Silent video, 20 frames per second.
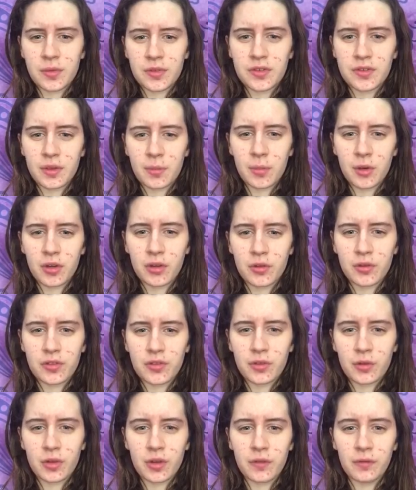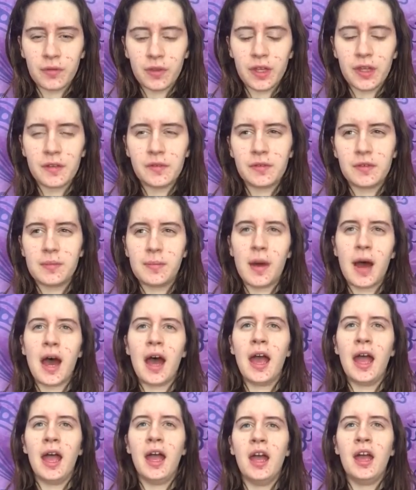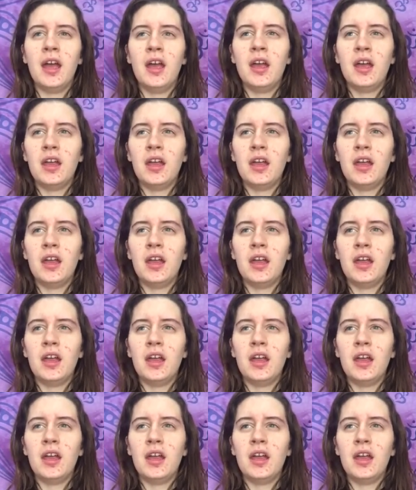was someone who sort of lived by